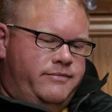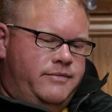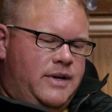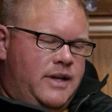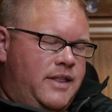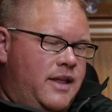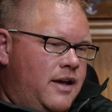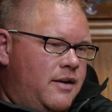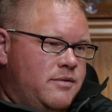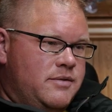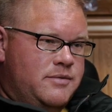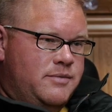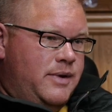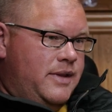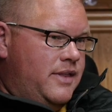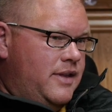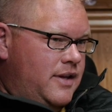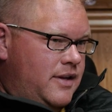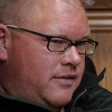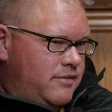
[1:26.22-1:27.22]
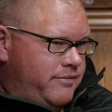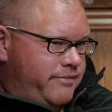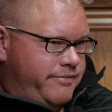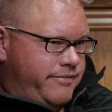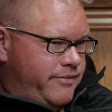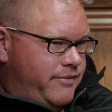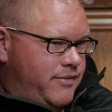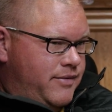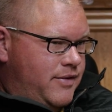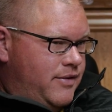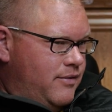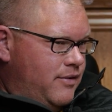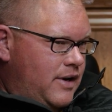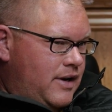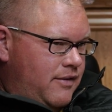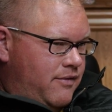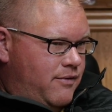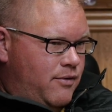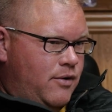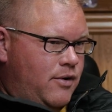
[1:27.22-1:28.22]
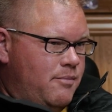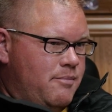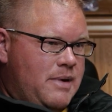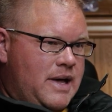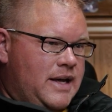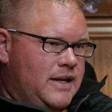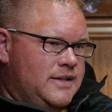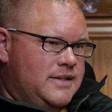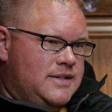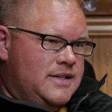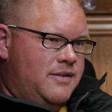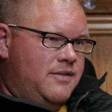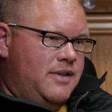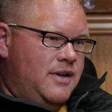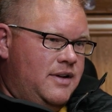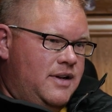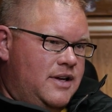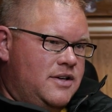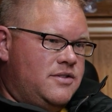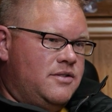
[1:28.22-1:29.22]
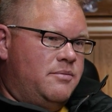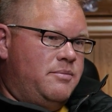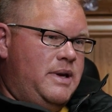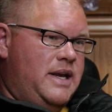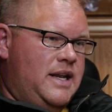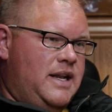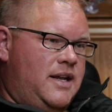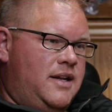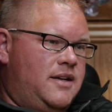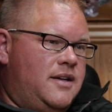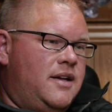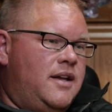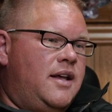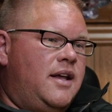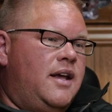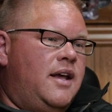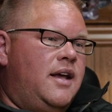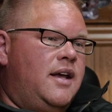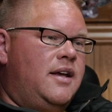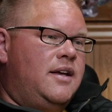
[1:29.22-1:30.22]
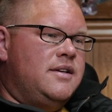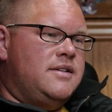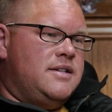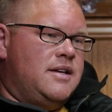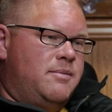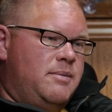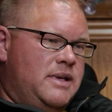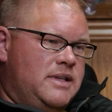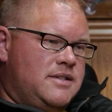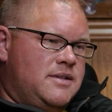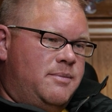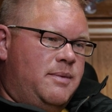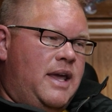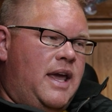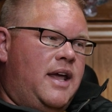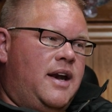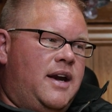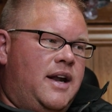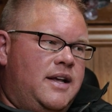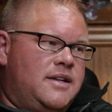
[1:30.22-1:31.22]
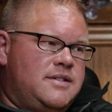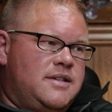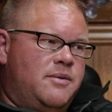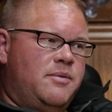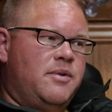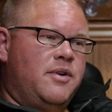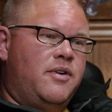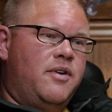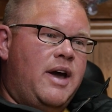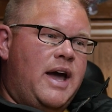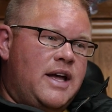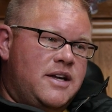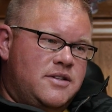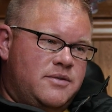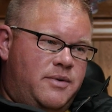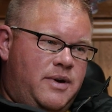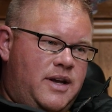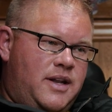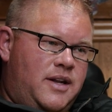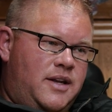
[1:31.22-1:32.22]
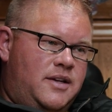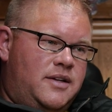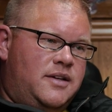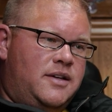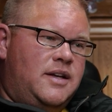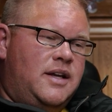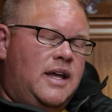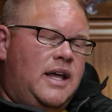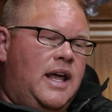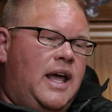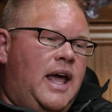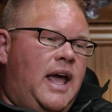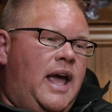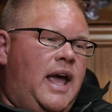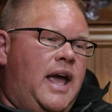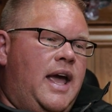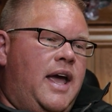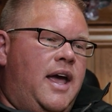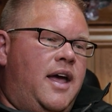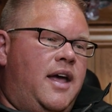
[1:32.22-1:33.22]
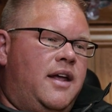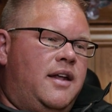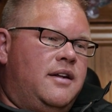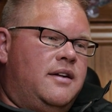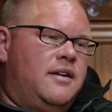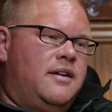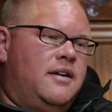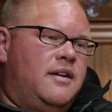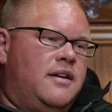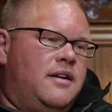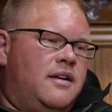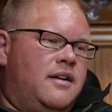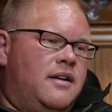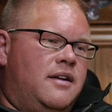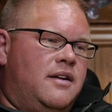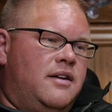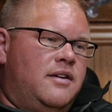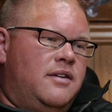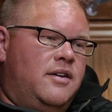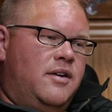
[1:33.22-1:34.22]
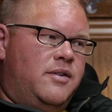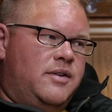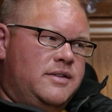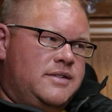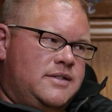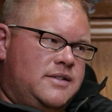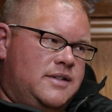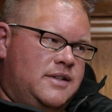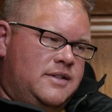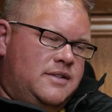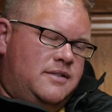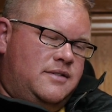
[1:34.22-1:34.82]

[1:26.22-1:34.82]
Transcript: I think it was within 3 to 4 months of the initial meeting, sent me some candidates that were graduating, and noticed the